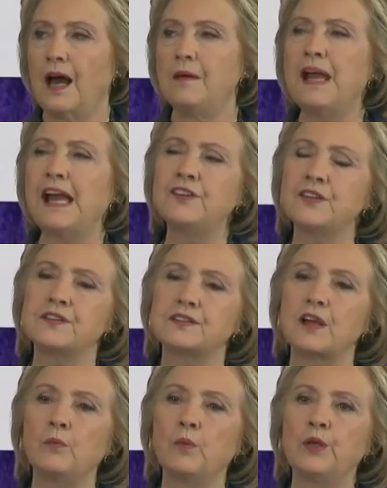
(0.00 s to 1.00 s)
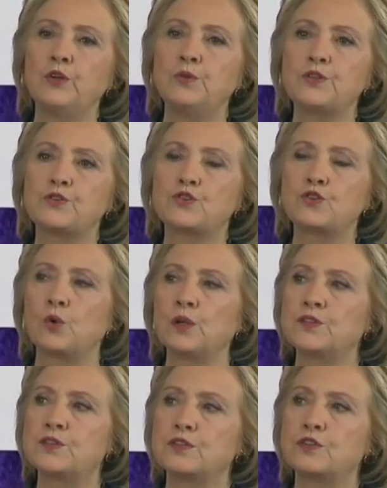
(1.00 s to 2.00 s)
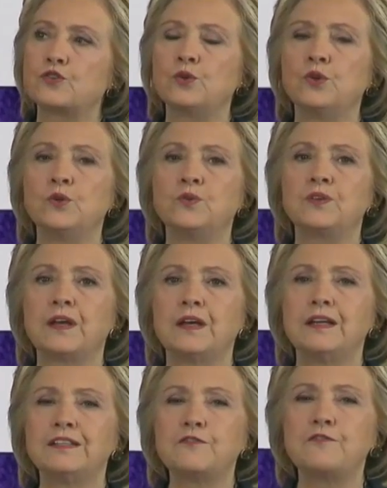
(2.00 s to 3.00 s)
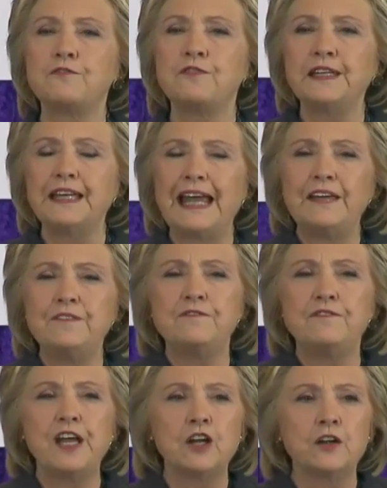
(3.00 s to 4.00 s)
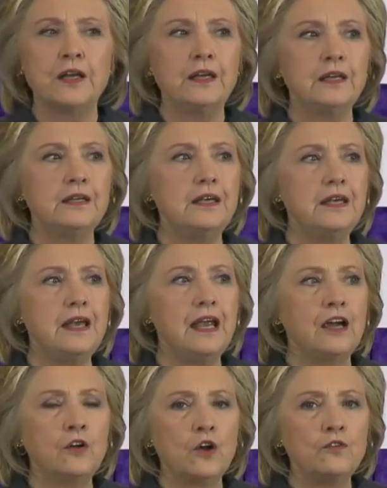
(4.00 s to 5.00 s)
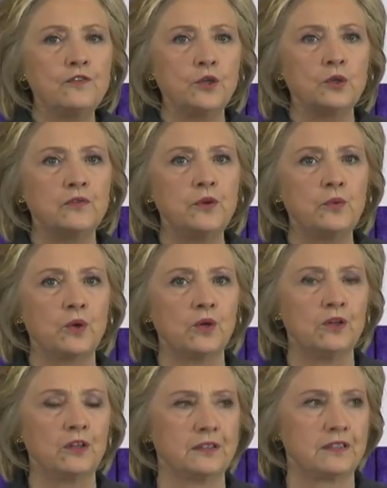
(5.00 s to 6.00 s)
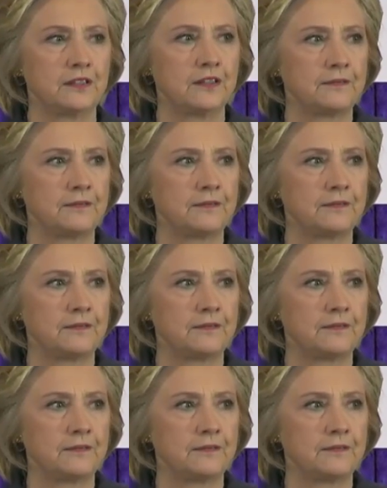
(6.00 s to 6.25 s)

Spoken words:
Imagine someone who distorts the truth to fit a very narrow view of the world.